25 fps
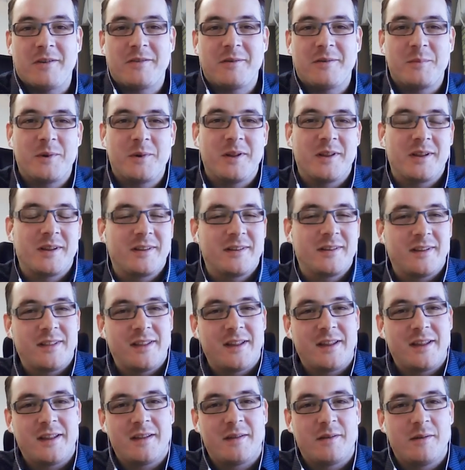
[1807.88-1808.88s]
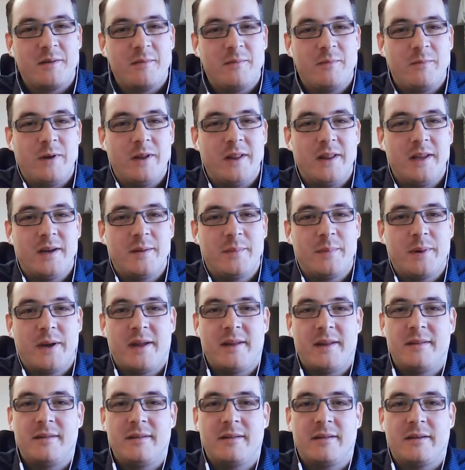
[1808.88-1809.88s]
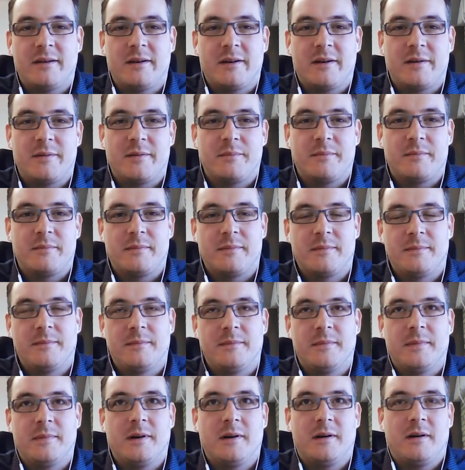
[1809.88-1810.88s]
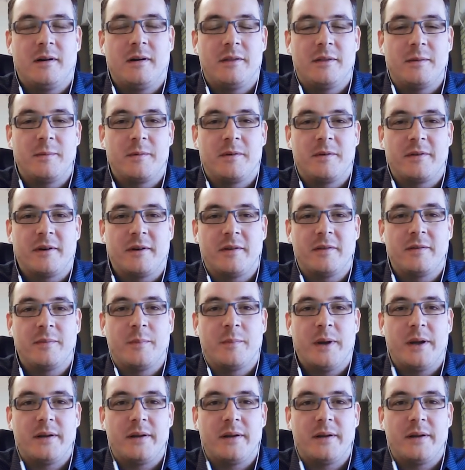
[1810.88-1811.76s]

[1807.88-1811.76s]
question, Merlin, because I think that it really depends um, on the results.